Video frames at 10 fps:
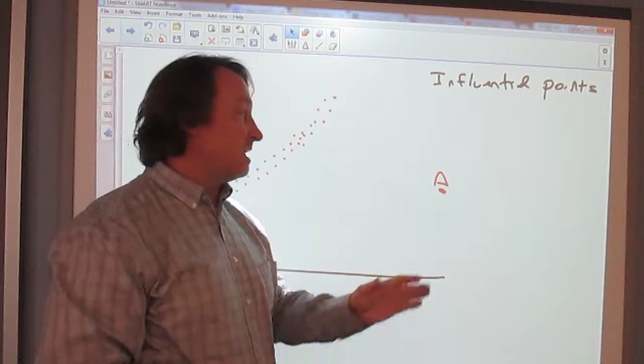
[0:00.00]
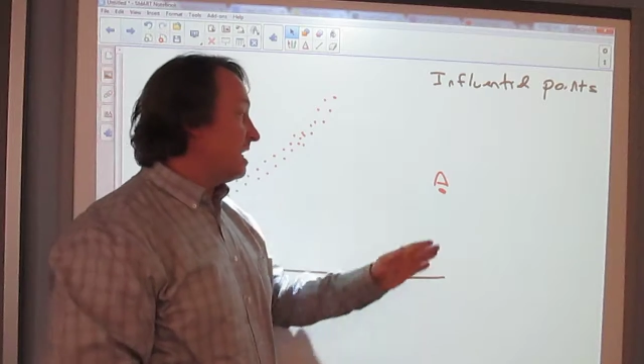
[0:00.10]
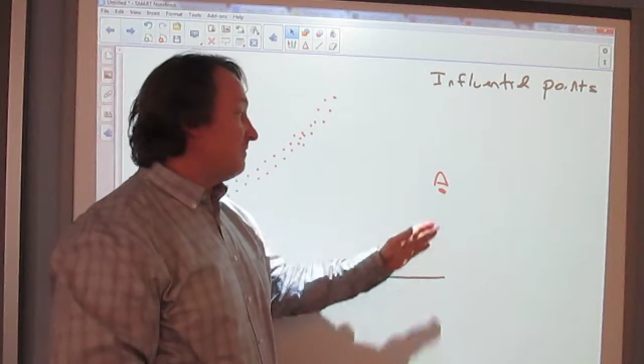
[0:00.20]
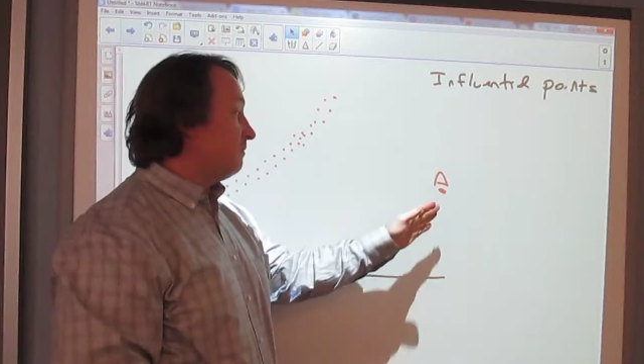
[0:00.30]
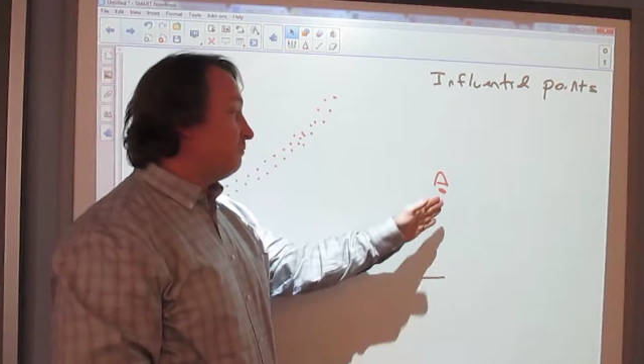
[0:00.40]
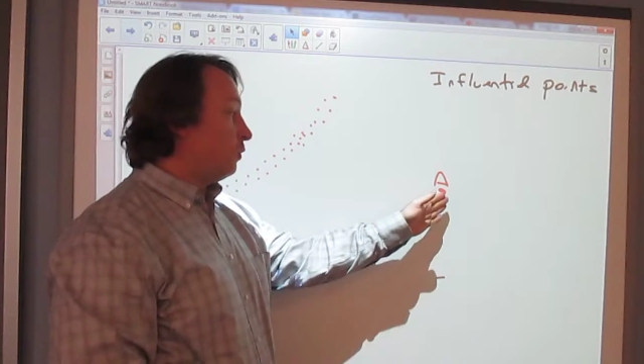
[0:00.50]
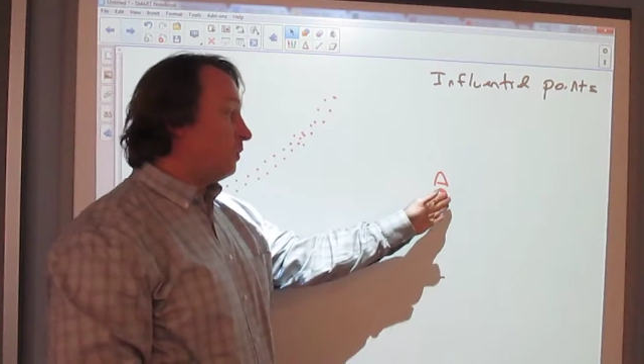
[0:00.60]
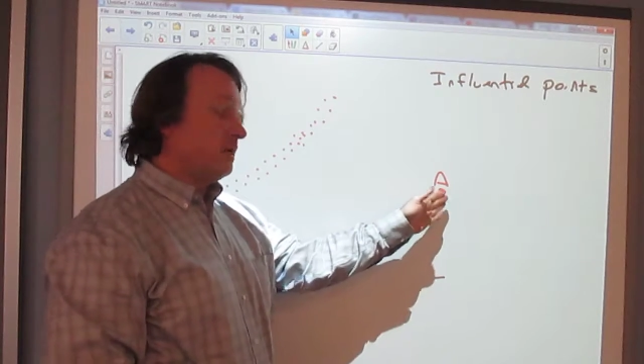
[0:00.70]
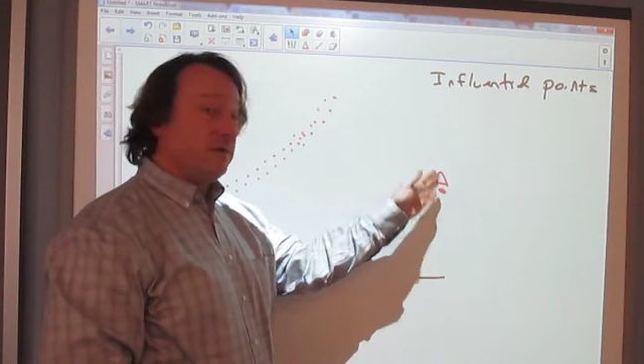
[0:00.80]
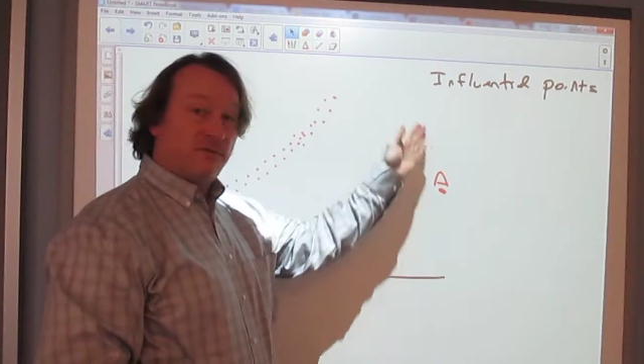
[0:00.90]
have a
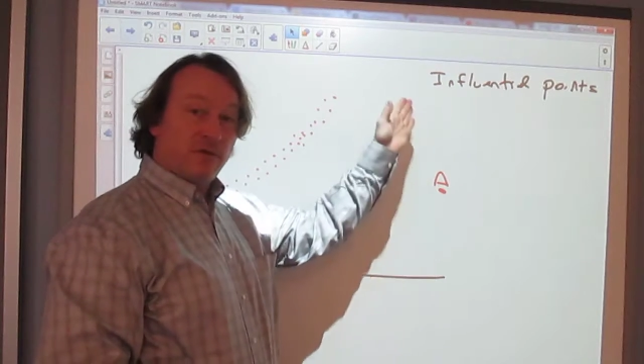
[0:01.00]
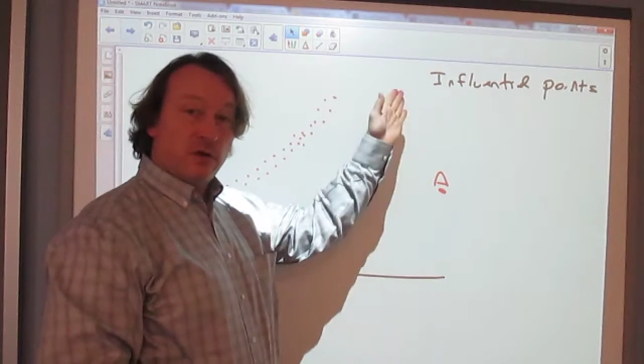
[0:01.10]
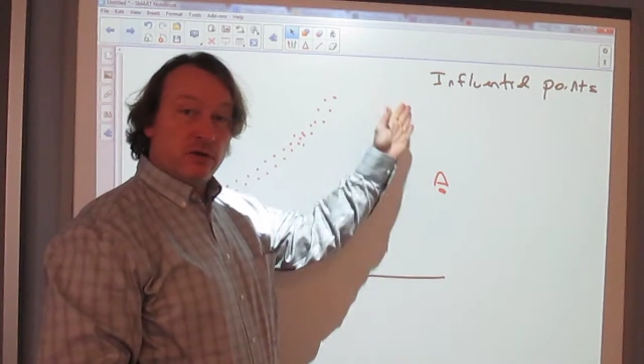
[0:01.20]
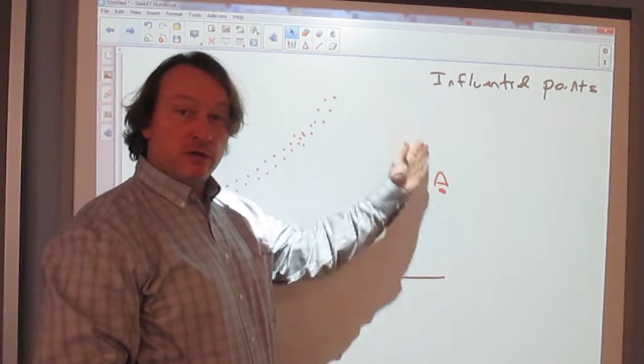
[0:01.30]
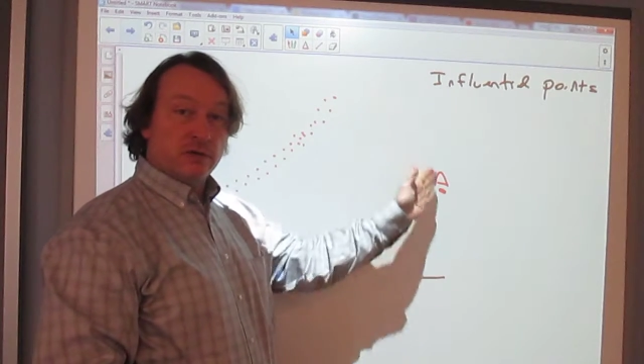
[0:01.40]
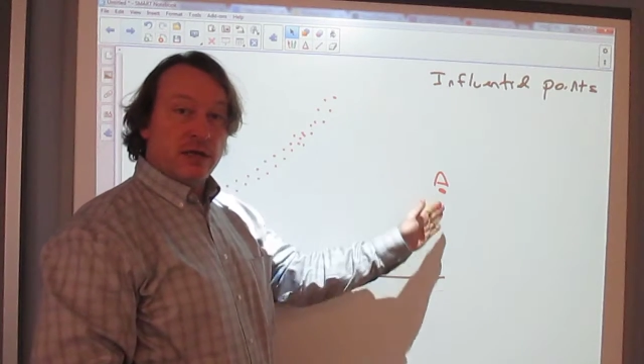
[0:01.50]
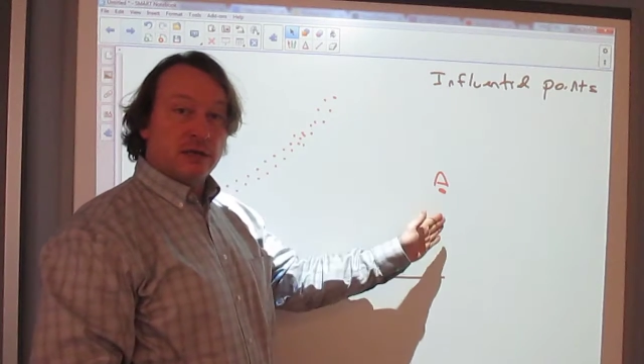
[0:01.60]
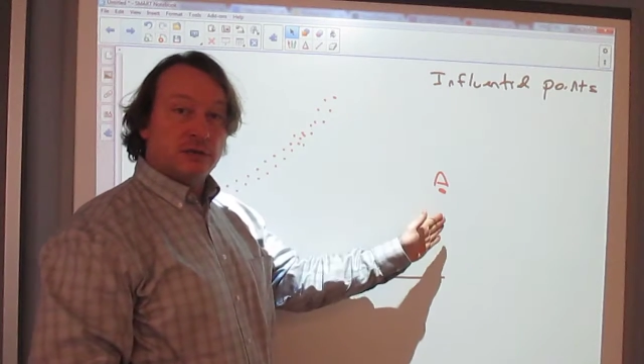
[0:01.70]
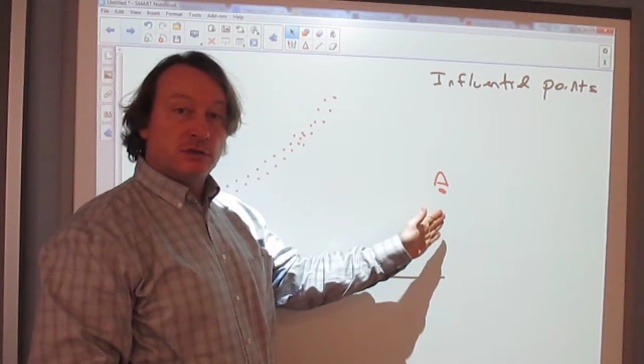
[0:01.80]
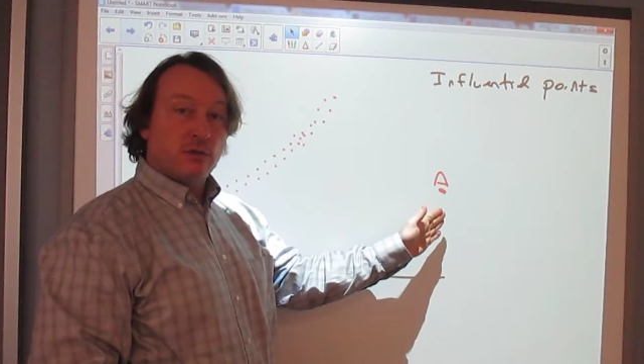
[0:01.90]
point floating
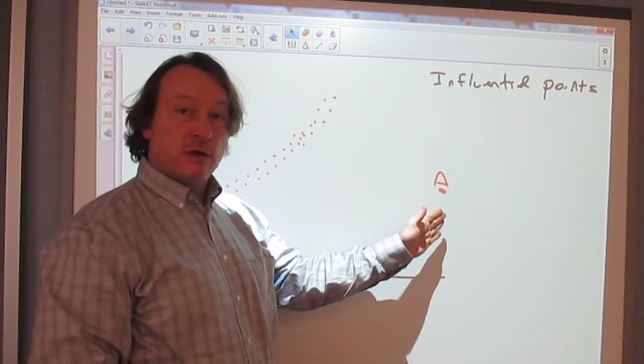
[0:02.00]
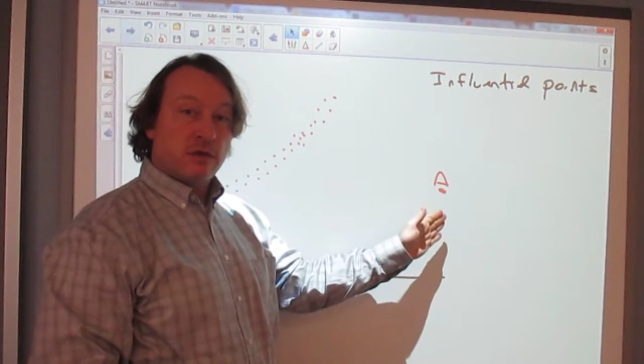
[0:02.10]
around somewhere